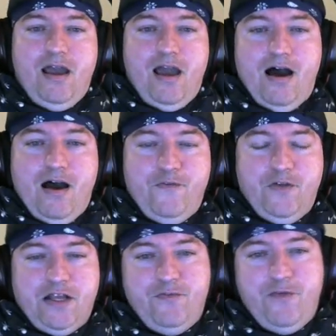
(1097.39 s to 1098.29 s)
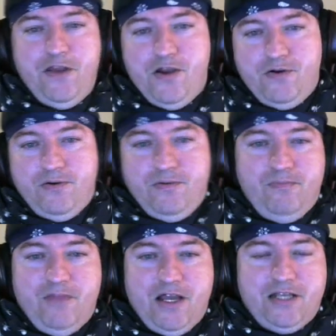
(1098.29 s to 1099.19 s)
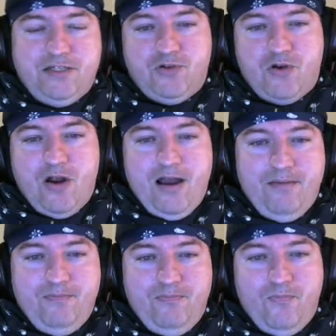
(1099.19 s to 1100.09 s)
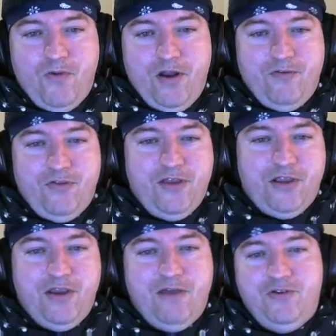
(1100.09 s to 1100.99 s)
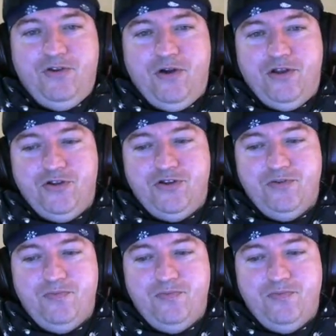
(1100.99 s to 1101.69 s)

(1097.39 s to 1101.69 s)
If you liked the video, like, subscribe, whatever the thing you have to do on YouTube.